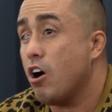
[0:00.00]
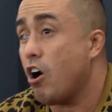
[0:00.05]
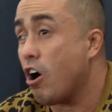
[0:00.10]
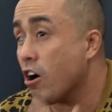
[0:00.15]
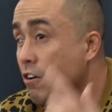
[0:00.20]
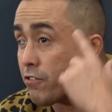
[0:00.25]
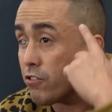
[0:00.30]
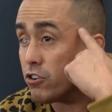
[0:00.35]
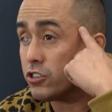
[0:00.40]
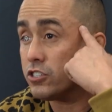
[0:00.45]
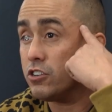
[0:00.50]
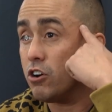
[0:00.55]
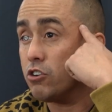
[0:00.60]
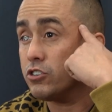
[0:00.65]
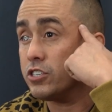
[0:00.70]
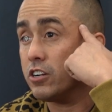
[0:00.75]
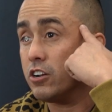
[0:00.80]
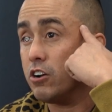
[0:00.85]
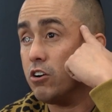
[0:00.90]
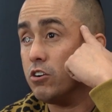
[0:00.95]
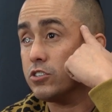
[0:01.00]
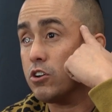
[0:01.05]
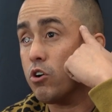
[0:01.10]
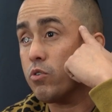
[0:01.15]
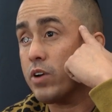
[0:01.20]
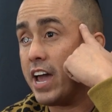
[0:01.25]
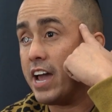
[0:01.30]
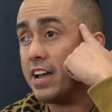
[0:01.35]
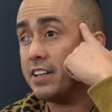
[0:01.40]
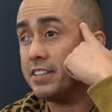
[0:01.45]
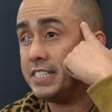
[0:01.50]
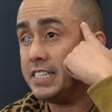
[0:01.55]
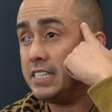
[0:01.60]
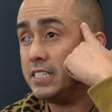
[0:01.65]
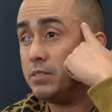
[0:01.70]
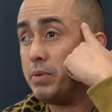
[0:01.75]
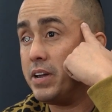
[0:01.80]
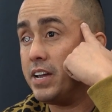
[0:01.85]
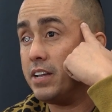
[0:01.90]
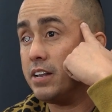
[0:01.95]
our first notion goes, okay,
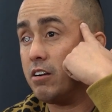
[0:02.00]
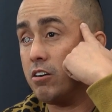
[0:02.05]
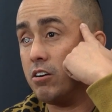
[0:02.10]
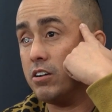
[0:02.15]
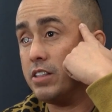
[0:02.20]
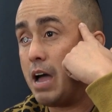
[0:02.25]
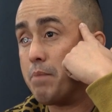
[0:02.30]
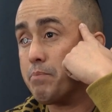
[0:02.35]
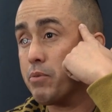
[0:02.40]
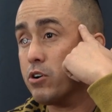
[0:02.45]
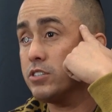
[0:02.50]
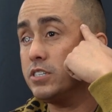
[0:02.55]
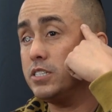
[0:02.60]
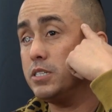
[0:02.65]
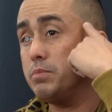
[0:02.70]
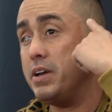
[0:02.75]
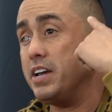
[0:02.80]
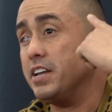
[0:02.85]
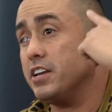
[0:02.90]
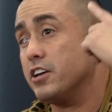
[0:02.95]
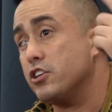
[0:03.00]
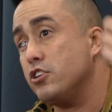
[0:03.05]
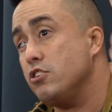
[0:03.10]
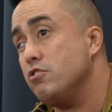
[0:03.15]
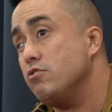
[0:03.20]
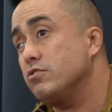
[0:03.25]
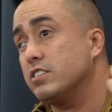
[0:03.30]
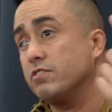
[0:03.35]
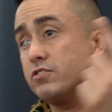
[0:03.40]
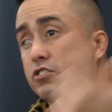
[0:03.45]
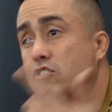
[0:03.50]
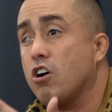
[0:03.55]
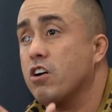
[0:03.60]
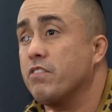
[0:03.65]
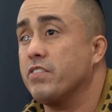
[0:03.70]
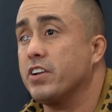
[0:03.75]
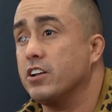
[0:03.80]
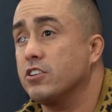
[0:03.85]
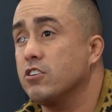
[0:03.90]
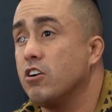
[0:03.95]
that person's being accused of
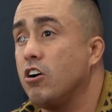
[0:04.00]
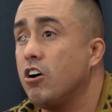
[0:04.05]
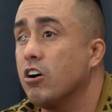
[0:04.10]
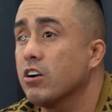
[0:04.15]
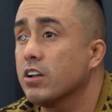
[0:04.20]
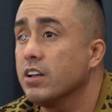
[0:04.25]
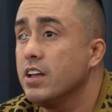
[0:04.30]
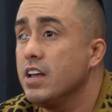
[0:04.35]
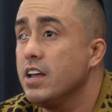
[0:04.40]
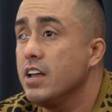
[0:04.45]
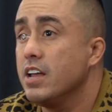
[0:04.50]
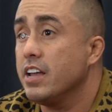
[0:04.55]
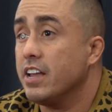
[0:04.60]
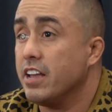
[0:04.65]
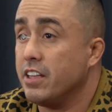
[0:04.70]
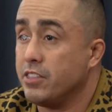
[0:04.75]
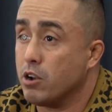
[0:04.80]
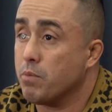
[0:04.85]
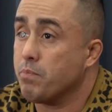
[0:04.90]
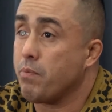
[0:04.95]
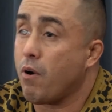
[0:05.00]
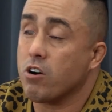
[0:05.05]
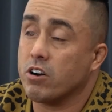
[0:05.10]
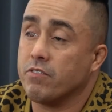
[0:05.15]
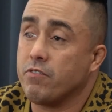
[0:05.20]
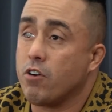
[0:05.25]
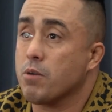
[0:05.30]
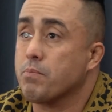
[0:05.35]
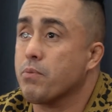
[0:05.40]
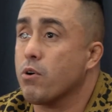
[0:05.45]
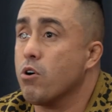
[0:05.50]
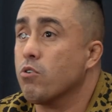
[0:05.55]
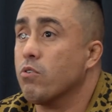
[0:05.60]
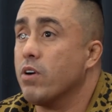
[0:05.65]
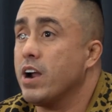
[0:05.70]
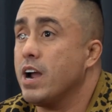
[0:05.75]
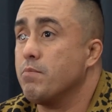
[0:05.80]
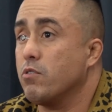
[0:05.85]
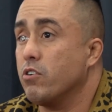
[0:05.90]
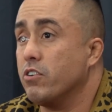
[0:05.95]
starving a dog, and they're part of our
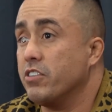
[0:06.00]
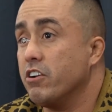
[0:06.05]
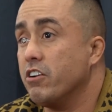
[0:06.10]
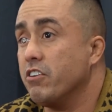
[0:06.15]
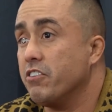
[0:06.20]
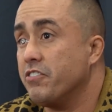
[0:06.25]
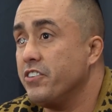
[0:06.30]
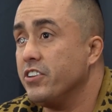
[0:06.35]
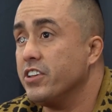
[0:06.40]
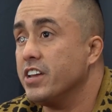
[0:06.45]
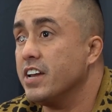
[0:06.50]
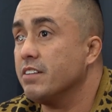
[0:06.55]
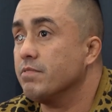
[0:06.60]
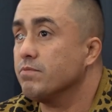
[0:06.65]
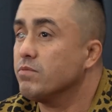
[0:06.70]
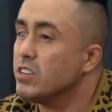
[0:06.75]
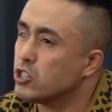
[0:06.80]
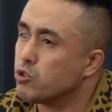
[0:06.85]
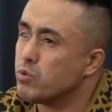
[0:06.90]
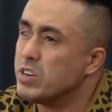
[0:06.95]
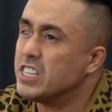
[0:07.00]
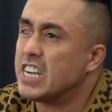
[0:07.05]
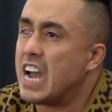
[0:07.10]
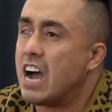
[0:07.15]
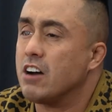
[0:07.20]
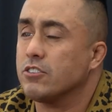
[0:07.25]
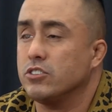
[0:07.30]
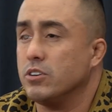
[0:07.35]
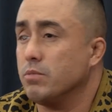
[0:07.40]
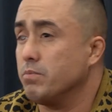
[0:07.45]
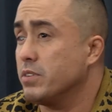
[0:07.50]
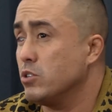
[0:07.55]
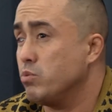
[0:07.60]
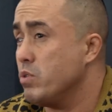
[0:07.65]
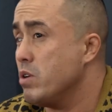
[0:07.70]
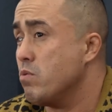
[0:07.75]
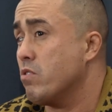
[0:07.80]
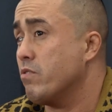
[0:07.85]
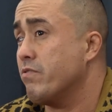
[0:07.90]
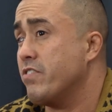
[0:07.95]
program or they're an affiliate. Let's reach out to them, because
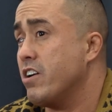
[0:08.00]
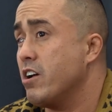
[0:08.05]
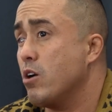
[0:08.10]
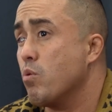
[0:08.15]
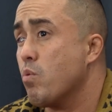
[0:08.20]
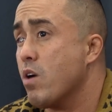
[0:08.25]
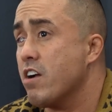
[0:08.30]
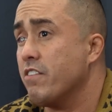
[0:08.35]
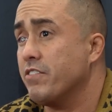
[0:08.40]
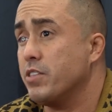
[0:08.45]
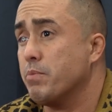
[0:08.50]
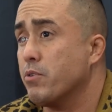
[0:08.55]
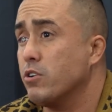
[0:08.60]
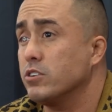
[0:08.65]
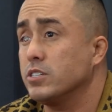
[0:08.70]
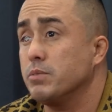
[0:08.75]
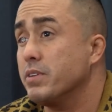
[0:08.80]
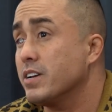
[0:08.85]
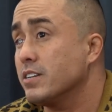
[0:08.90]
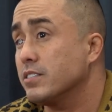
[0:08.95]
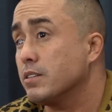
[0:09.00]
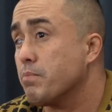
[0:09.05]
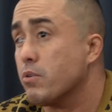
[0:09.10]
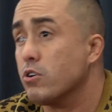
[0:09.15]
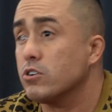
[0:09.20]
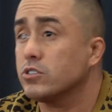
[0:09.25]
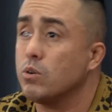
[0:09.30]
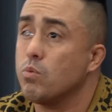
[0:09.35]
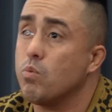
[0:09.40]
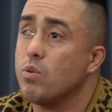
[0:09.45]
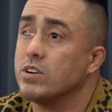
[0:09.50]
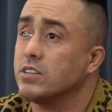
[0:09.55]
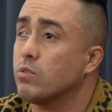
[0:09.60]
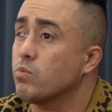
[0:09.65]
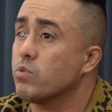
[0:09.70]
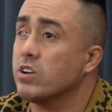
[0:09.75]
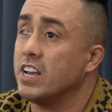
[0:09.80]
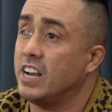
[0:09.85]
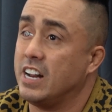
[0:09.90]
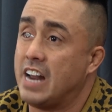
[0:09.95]
we weren't very aware of the person because the person
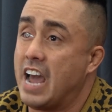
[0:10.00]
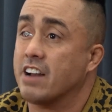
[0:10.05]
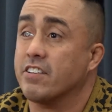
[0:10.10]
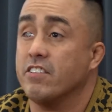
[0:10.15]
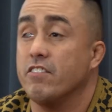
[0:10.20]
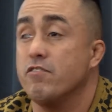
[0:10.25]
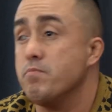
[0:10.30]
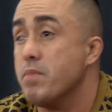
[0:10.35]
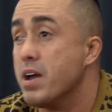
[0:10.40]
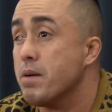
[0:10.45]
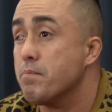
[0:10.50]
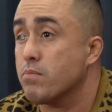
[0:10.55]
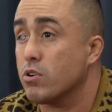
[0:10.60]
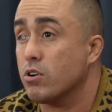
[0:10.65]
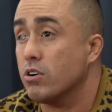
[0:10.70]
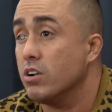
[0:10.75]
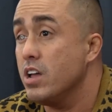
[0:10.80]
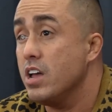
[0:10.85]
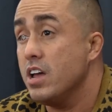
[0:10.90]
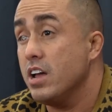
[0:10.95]
wasn't really an active member.